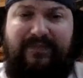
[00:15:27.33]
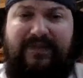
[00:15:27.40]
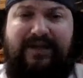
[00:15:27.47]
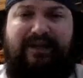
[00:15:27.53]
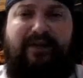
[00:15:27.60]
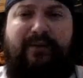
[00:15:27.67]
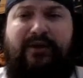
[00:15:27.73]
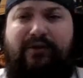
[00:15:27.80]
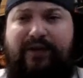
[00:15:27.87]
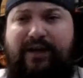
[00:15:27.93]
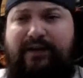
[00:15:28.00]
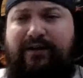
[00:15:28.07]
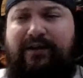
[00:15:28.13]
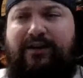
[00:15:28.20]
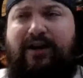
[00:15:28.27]
let me know
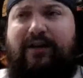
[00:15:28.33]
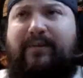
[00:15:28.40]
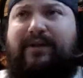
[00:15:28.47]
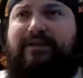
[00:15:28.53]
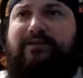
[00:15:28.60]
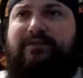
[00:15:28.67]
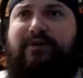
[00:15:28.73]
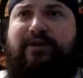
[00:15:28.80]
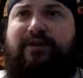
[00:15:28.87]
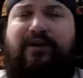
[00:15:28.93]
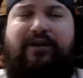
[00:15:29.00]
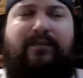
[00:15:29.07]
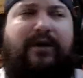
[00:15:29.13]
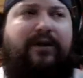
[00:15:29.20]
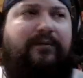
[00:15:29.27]
down in the comments what you
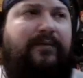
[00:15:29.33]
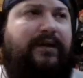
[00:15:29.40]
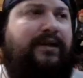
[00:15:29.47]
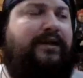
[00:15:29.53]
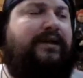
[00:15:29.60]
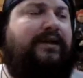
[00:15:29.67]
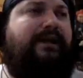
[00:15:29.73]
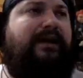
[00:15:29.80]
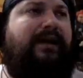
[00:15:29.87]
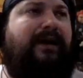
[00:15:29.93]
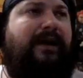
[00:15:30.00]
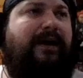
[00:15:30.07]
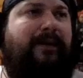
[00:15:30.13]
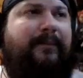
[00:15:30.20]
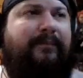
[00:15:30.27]
thought about
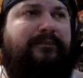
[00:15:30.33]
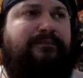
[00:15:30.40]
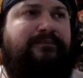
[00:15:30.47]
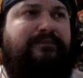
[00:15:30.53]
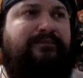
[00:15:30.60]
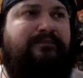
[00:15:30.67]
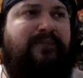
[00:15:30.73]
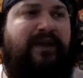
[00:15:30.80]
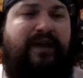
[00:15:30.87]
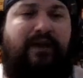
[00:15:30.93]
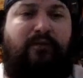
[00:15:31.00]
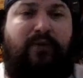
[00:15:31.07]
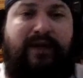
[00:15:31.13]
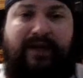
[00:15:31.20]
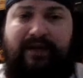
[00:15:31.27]
them. But yeah,
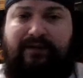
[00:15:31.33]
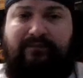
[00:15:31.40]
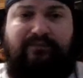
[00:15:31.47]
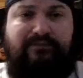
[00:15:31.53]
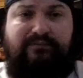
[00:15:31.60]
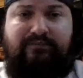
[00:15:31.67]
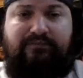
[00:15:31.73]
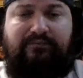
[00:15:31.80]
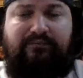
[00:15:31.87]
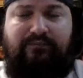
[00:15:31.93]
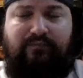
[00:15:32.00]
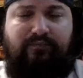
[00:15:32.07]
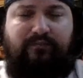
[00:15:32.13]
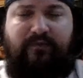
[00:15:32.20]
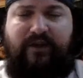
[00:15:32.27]
Wicked,
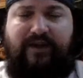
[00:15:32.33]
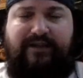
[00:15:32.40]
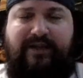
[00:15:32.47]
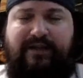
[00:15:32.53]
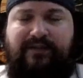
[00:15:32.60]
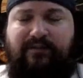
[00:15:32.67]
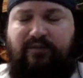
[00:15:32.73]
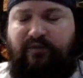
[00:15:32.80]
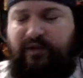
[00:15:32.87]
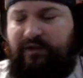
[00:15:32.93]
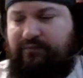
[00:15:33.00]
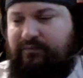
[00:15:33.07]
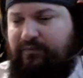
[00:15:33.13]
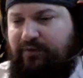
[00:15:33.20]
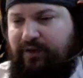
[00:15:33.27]
fantastic movie.
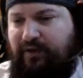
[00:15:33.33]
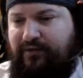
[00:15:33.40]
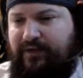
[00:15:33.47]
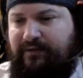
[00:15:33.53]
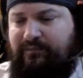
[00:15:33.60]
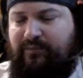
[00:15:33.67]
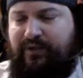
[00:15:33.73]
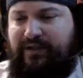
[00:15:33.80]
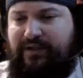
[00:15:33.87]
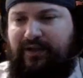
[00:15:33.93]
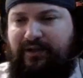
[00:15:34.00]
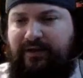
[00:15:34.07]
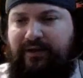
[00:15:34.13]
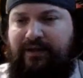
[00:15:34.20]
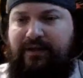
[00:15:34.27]
Loved it. Pretty
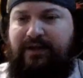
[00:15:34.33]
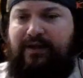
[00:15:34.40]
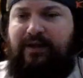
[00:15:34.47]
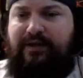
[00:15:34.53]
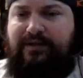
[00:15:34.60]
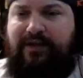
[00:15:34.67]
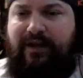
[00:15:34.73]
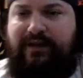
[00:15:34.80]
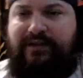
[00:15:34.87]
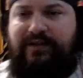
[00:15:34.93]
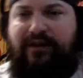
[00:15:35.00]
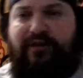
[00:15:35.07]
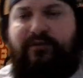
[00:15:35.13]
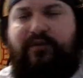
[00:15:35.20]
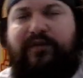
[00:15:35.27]
solid.
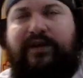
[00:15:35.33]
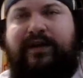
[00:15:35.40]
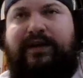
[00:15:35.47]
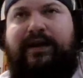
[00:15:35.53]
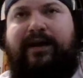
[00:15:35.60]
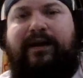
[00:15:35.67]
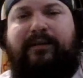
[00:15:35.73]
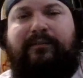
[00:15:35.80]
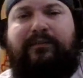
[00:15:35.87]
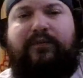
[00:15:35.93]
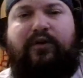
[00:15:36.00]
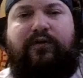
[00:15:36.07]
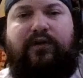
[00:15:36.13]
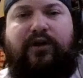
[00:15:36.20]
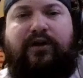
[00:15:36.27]
Solid movie
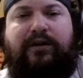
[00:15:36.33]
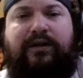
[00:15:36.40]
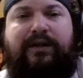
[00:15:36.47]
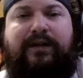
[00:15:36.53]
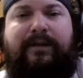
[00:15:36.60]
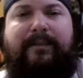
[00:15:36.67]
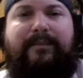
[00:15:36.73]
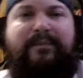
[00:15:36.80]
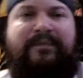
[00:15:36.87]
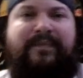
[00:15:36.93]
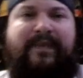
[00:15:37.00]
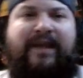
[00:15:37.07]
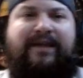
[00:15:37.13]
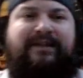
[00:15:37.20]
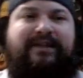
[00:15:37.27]
overall.
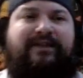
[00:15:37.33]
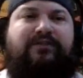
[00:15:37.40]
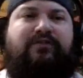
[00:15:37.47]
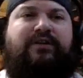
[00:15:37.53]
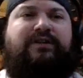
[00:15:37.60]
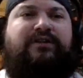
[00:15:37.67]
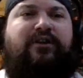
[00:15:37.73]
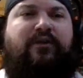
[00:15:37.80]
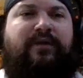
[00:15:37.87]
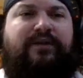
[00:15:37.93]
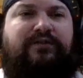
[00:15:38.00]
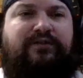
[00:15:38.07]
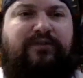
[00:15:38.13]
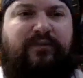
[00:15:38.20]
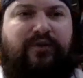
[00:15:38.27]
Let's see. So let's go
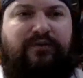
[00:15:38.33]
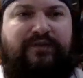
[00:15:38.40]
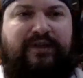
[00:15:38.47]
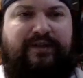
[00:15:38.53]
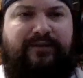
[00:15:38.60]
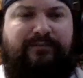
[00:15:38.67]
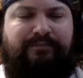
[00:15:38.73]
into some news here.